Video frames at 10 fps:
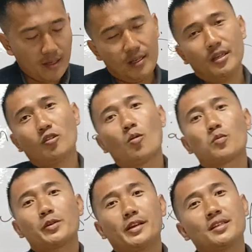It
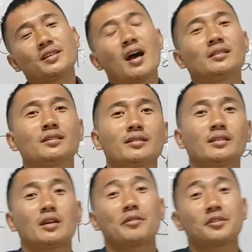operates under the
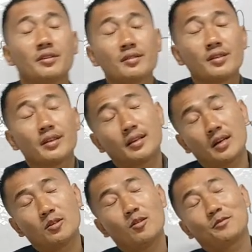directions and
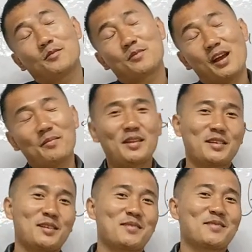control of the Prime
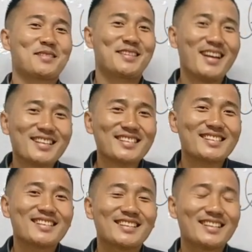Minister.
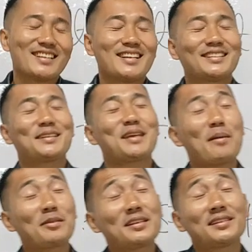Yes, the
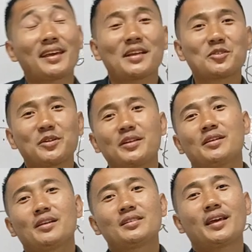Cabinet
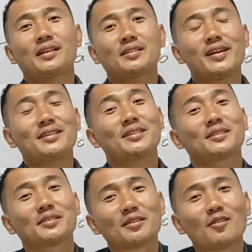Secretariat
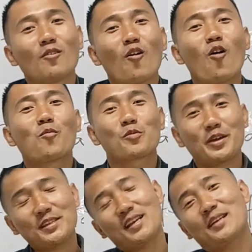
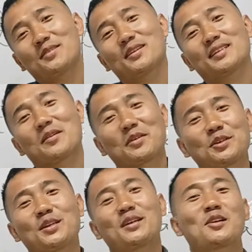operates under the
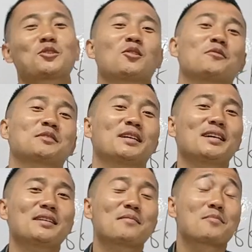direction and control of
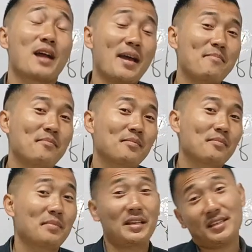the Prime
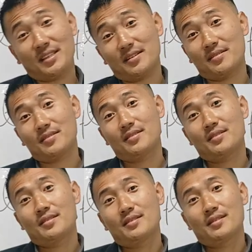Minister.
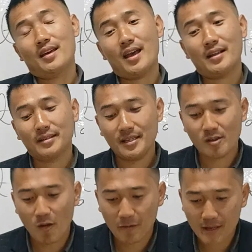And this
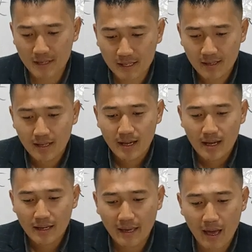office
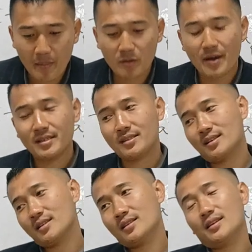came into
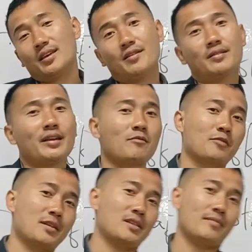existence in the year
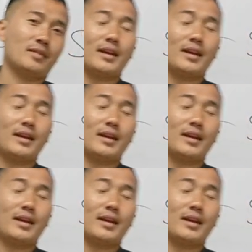1947,